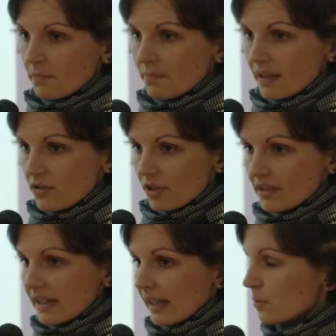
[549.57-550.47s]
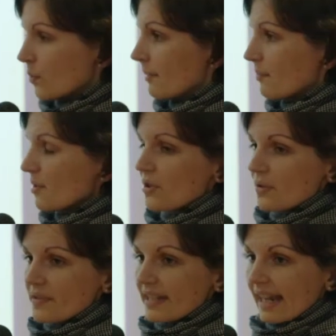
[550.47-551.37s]
pictured, and we
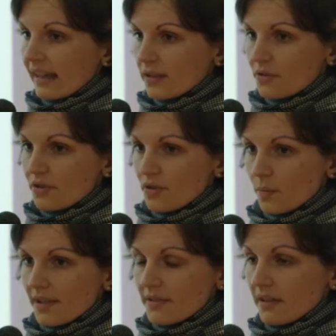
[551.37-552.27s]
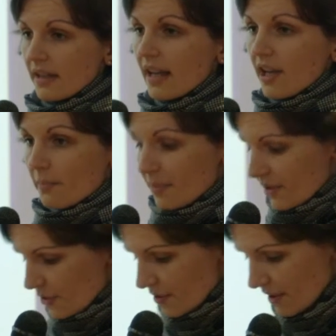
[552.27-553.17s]
produced calendars with
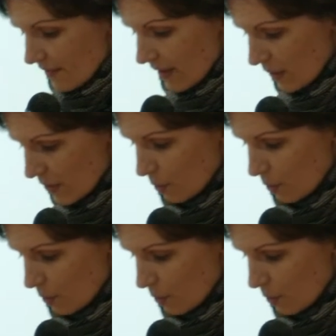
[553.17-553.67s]
pictures of those